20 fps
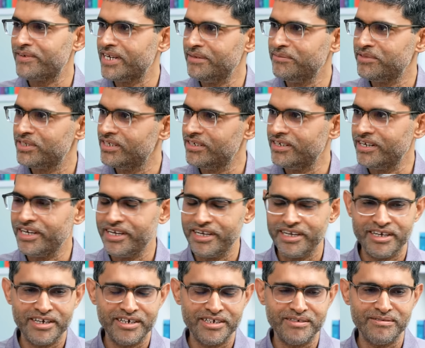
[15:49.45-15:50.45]
times in a
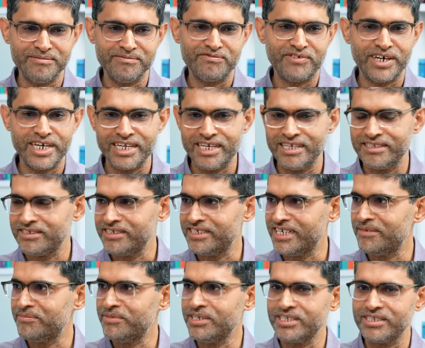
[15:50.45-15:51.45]
day, and finance is
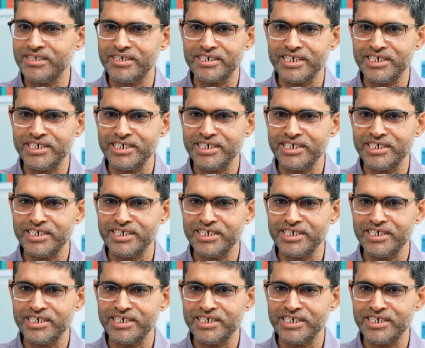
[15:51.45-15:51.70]
happening there,